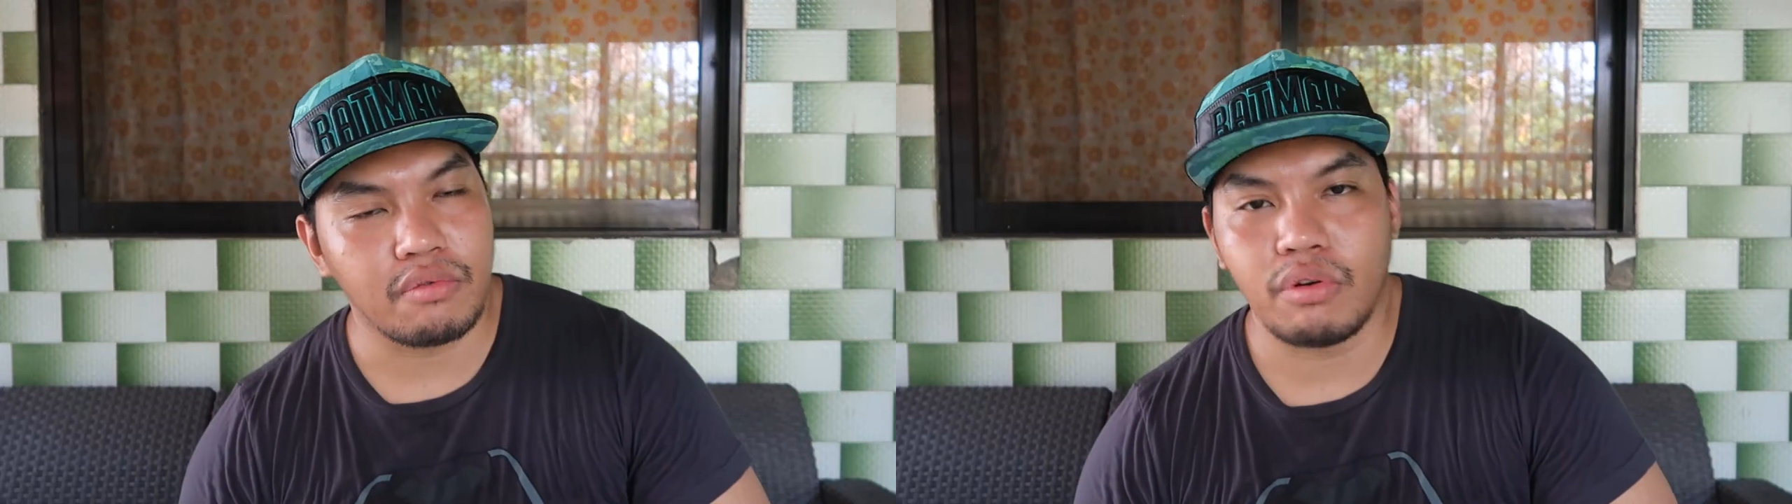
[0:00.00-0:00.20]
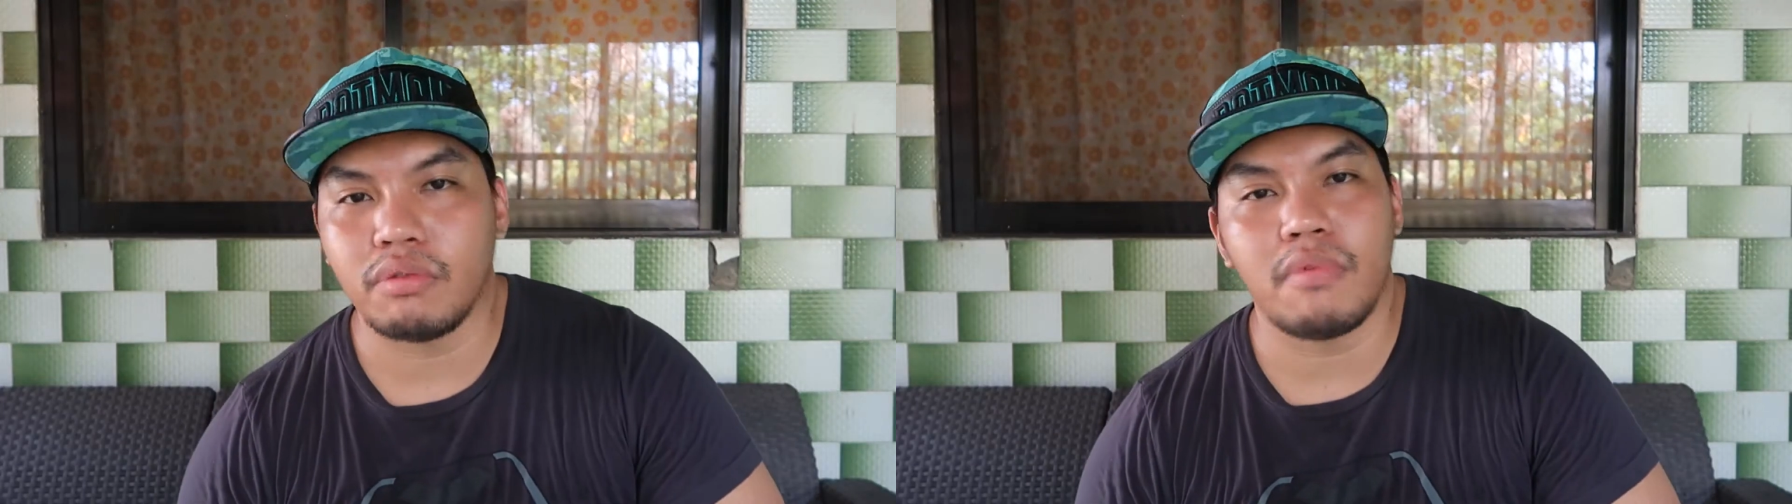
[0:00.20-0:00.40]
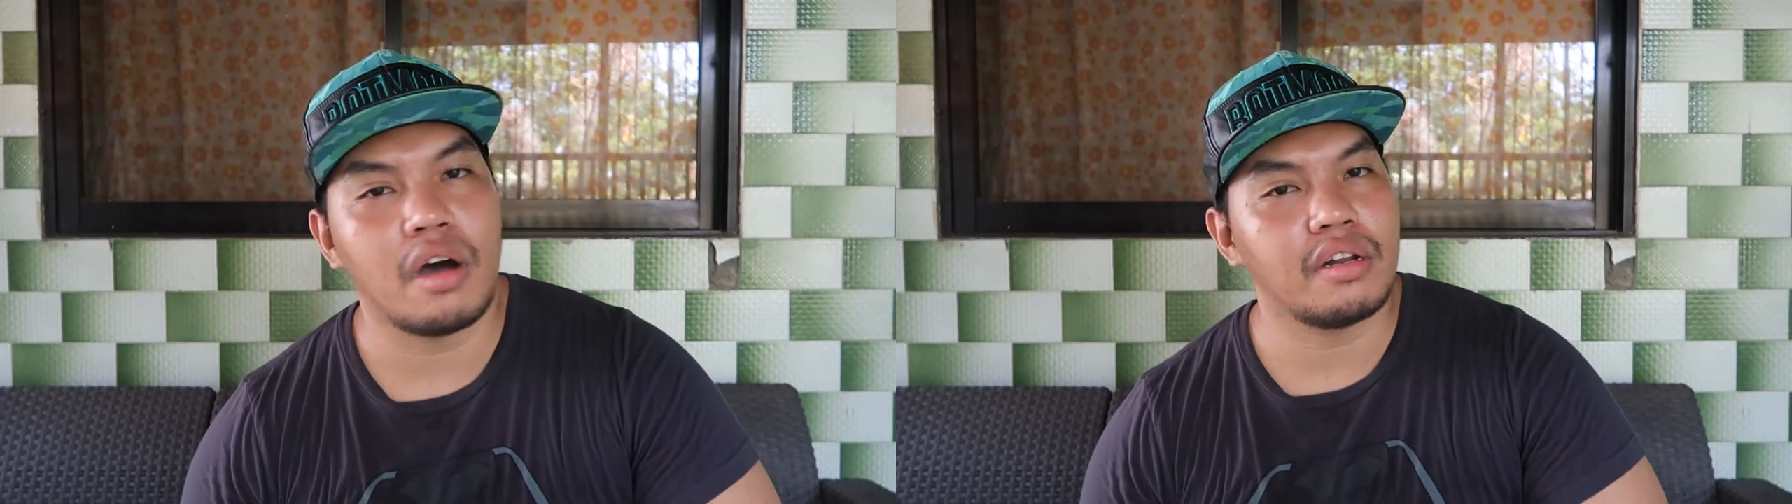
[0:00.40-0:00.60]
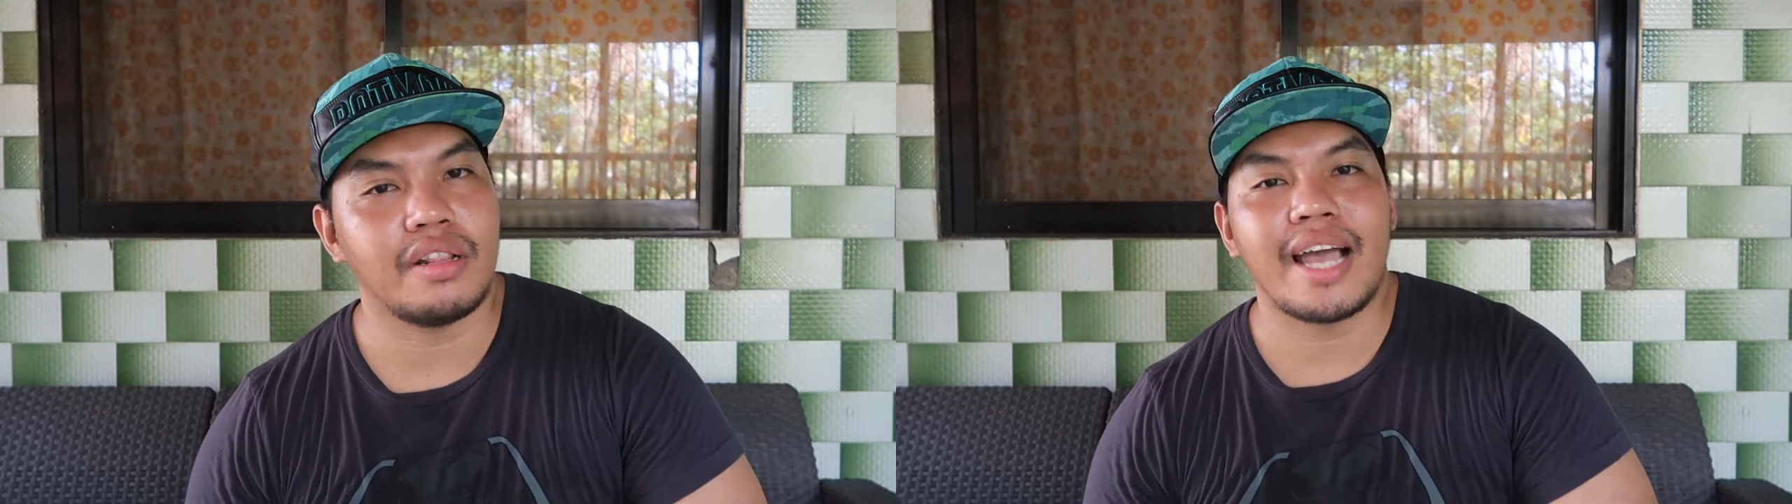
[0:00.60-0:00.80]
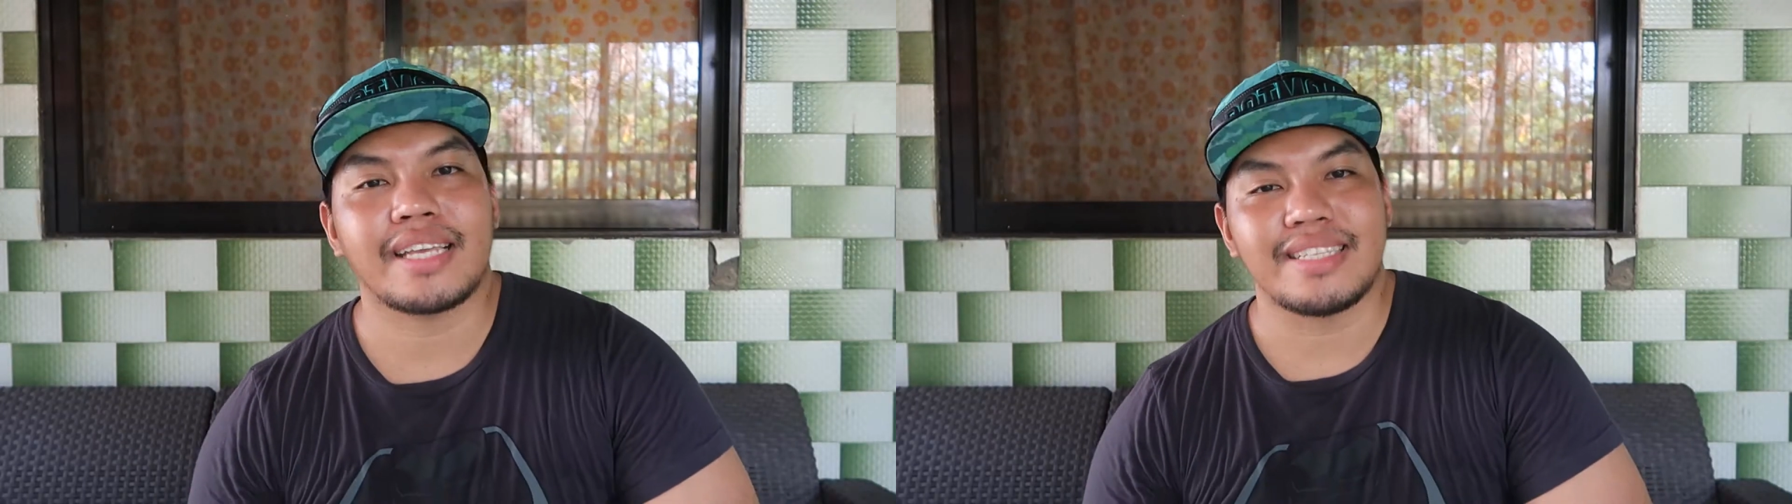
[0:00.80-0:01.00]
role
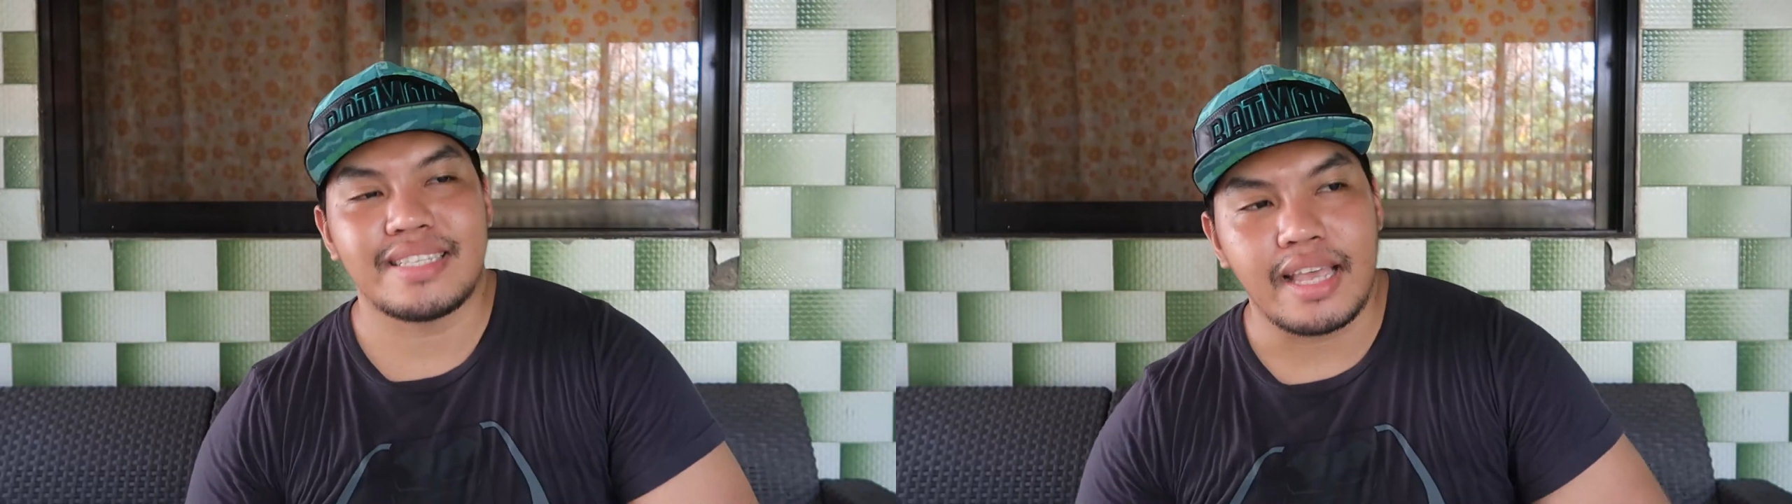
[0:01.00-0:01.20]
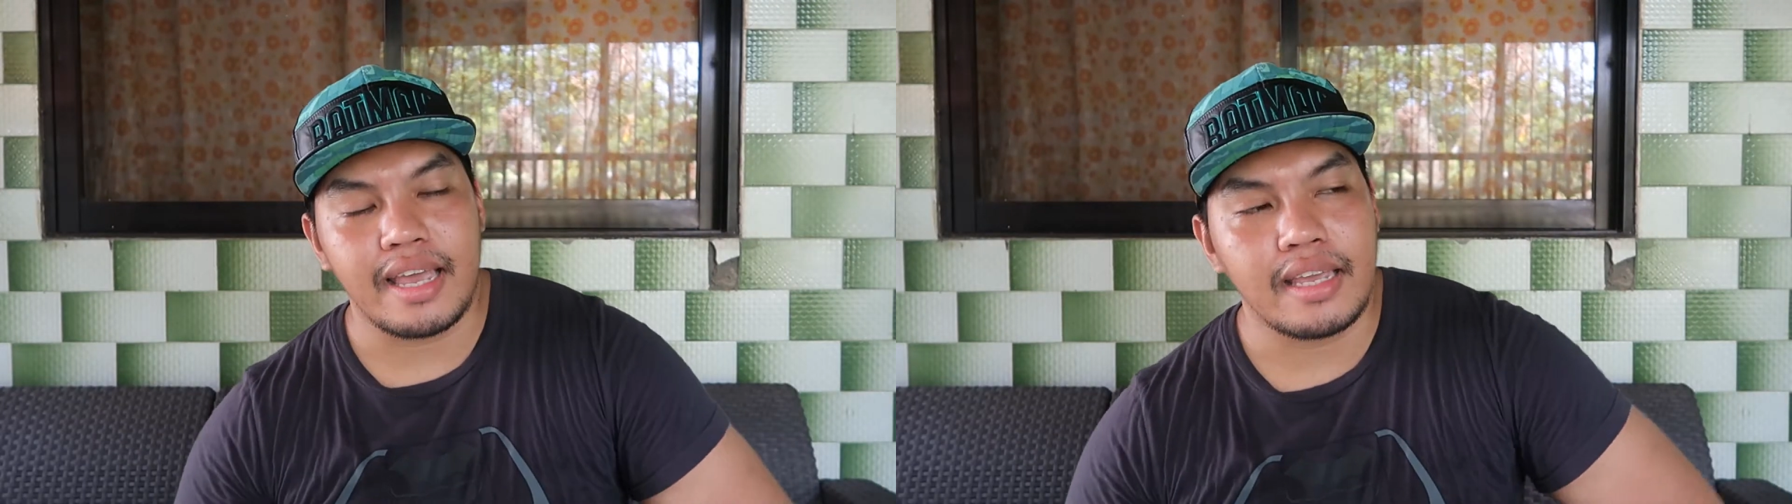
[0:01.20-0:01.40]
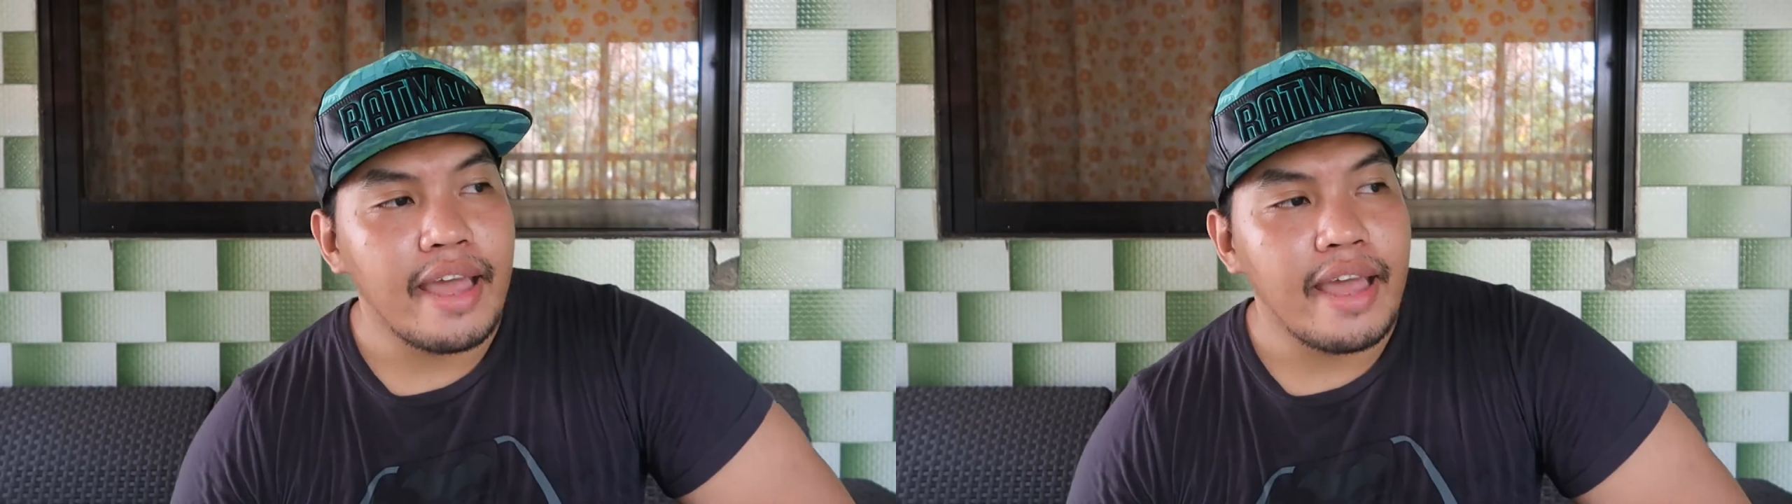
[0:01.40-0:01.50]
model, I could say.